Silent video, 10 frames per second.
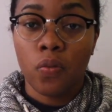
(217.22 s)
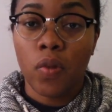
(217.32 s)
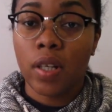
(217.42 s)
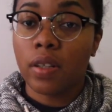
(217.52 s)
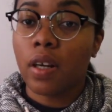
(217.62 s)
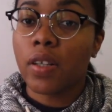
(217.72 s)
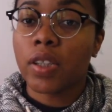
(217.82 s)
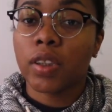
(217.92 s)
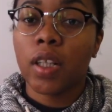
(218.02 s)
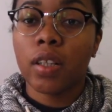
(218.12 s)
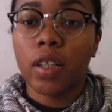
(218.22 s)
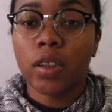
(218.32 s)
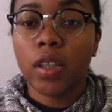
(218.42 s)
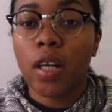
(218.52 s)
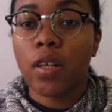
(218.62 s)
with understanding
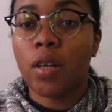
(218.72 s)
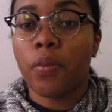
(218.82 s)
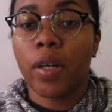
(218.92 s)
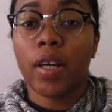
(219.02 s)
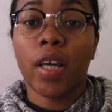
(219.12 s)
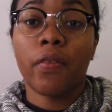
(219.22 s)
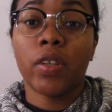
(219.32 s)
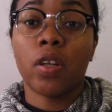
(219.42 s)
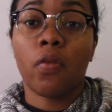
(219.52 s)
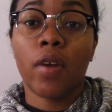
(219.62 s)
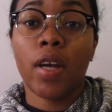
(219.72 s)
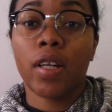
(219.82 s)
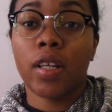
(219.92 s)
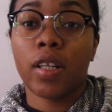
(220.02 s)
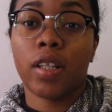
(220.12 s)
each other and bringing Kevin
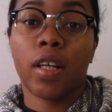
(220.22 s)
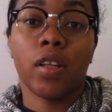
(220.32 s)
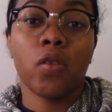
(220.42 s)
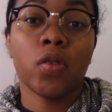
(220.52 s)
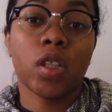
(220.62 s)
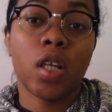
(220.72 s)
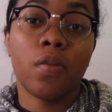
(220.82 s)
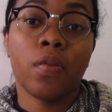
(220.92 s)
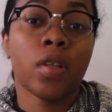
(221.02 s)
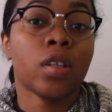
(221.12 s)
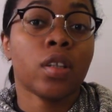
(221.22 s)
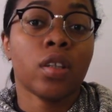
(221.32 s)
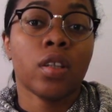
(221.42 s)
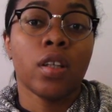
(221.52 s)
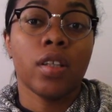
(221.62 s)
Durant in and then losing him
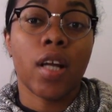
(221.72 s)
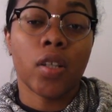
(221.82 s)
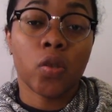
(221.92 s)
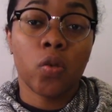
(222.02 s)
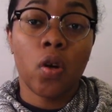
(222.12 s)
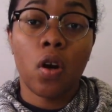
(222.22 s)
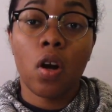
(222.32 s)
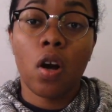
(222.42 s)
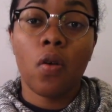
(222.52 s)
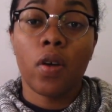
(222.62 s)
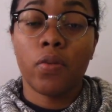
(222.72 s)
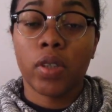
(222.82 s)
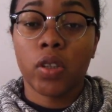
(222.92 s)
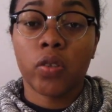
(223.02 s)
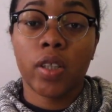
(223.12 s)
not too long ago, it
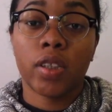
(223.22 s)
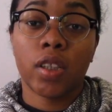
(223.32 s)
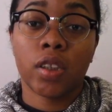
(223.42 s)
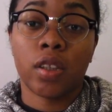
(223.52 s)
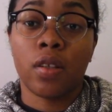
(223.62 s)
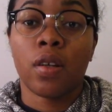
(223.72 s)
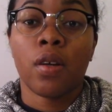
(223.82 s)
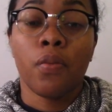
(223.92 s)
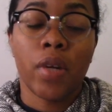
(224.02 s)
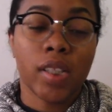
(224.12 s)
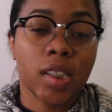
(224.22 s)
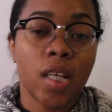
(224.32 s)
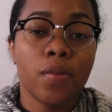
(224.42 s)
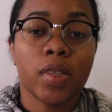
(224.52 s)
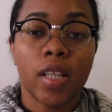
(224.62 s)
was a transition. But it
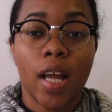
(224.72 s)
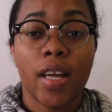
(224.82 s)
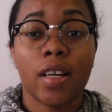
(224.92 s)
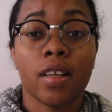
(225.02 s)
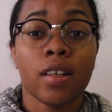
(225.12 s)
seems like